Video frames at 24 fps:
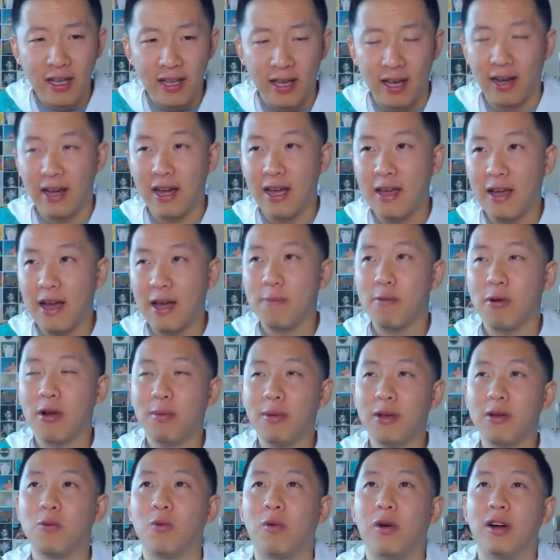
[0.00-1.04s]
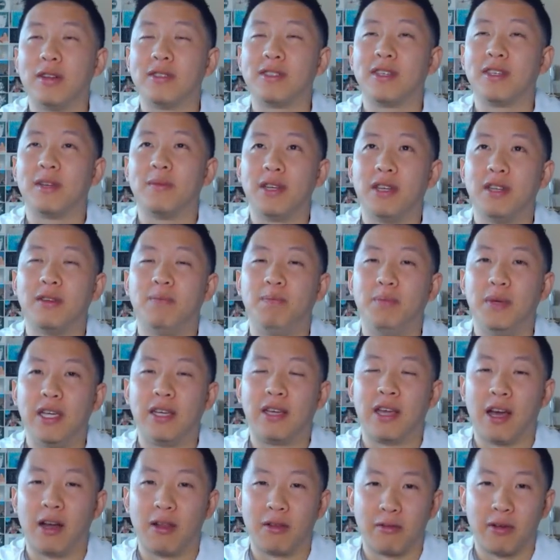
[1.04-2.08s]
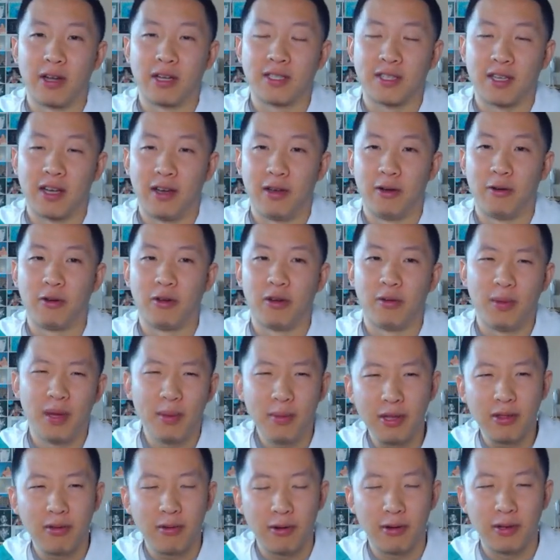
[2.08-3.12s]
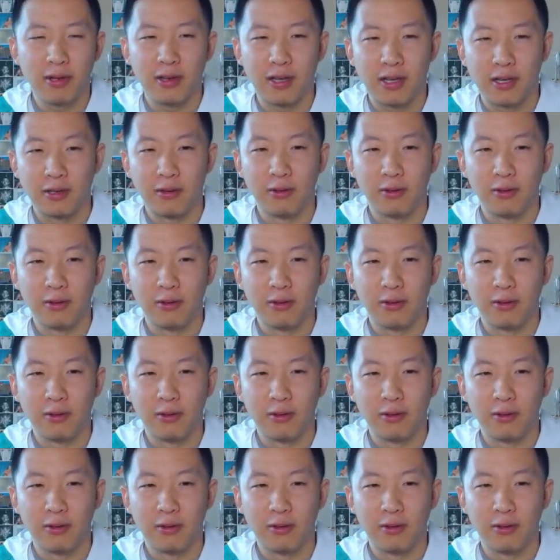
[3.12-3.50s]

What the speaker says: Yeah, I probably want something to beat Calyrex Kyogre. Maybe throwing like a